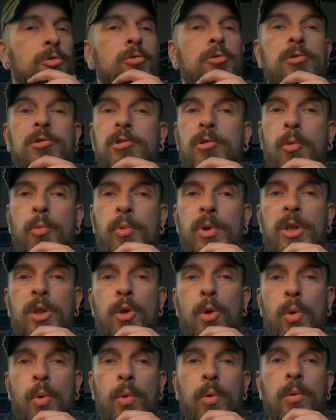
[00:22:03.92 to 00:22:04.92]
just so we
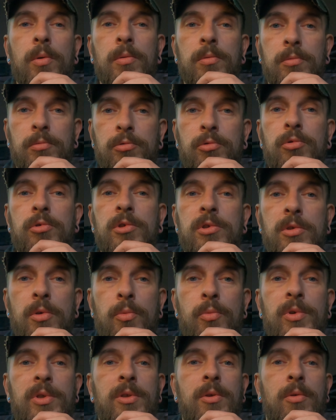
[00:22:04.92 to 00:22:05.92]
know
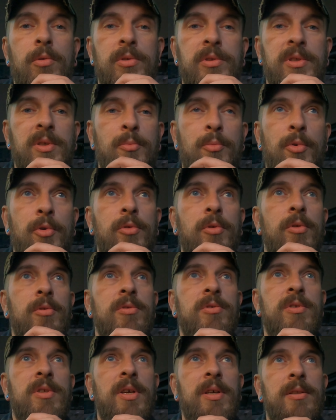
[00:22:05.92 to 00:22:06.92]
it's
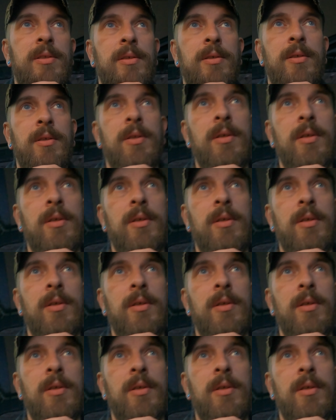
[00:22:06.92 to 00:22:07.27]
important stat.